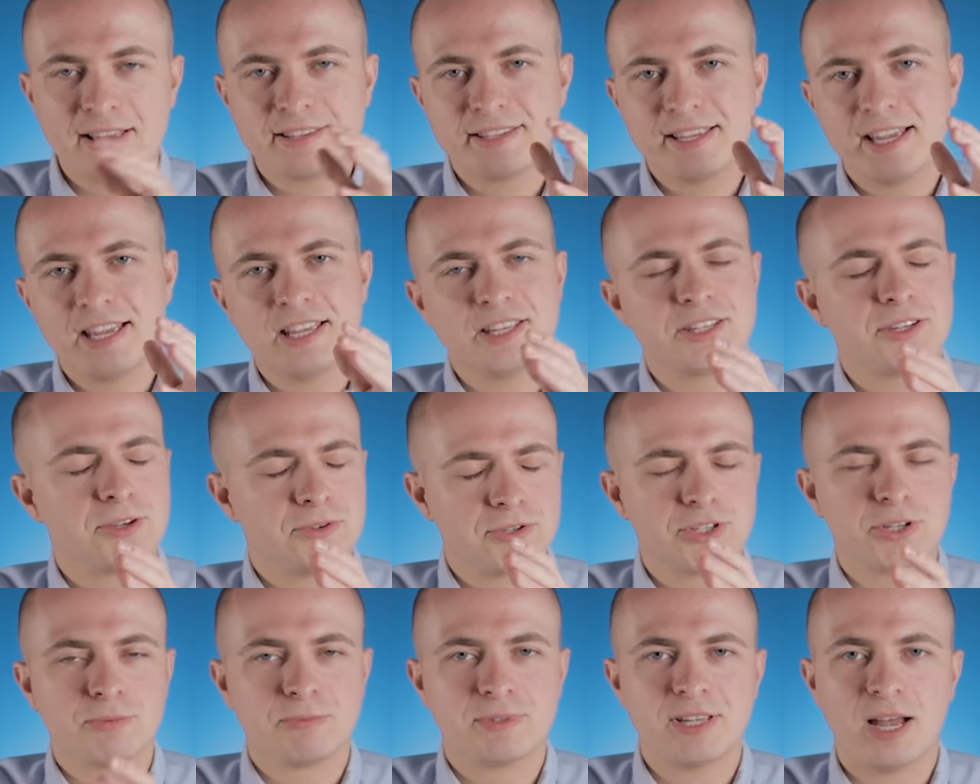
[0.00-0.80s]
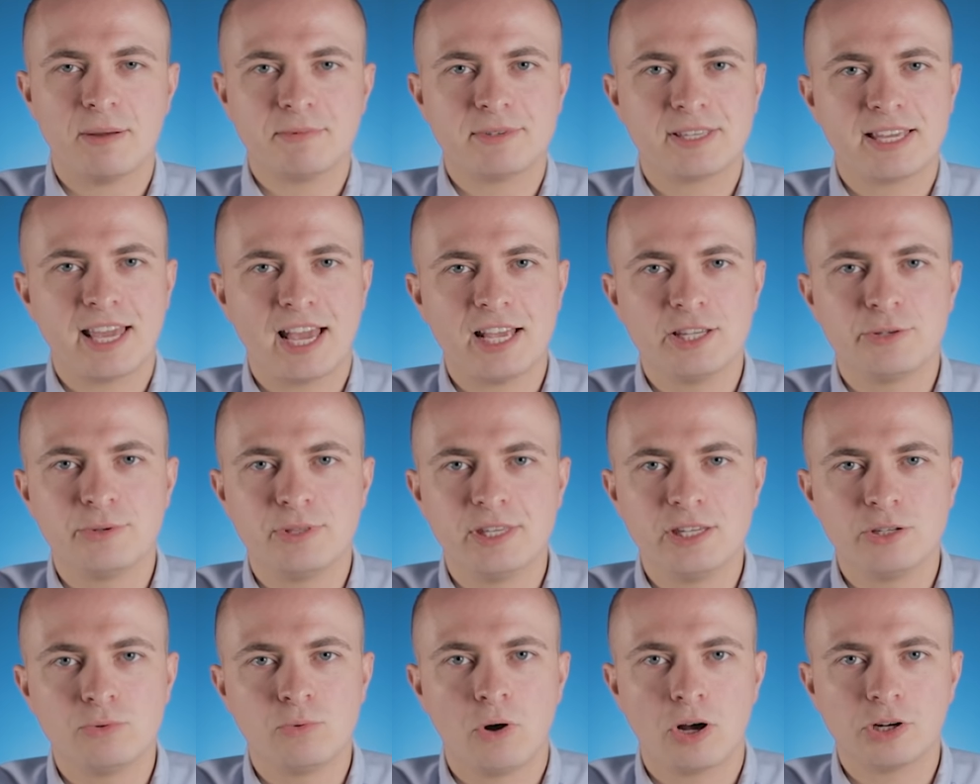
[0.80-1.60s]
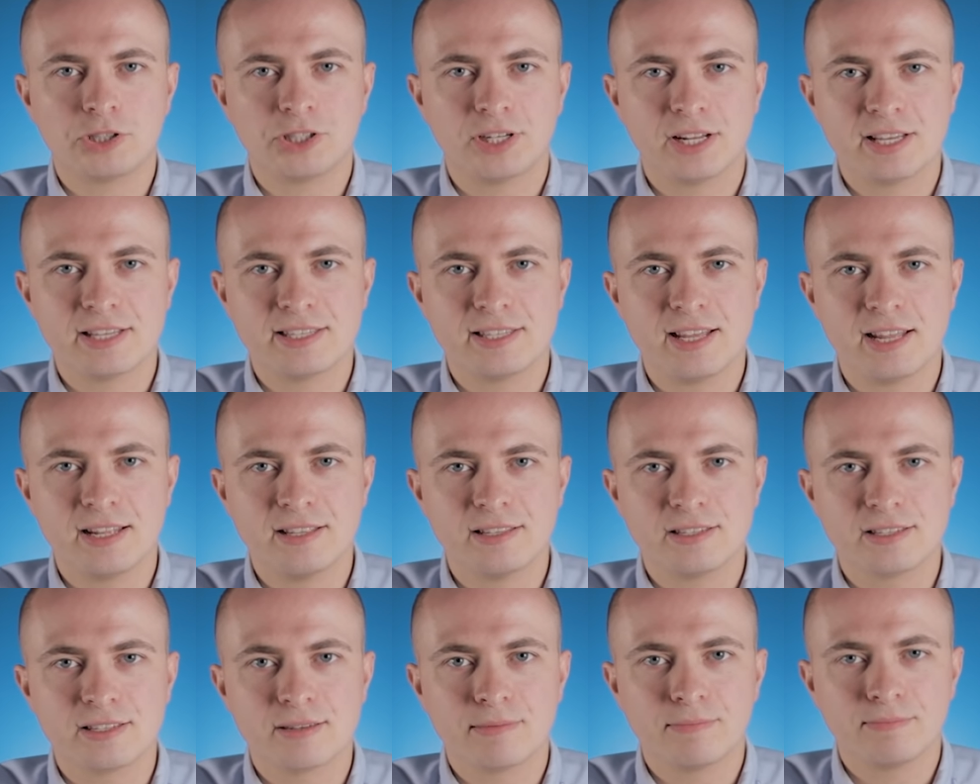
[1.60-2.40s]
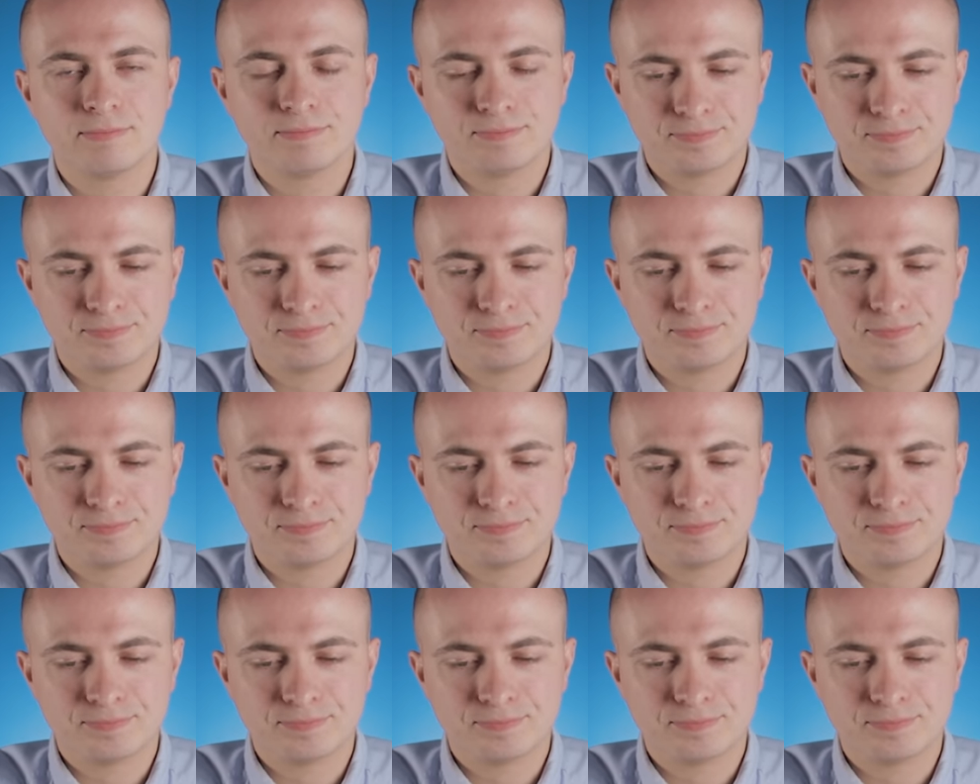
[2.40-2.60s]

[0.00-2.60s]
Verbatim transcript: as is sometimes the case with these watch listings.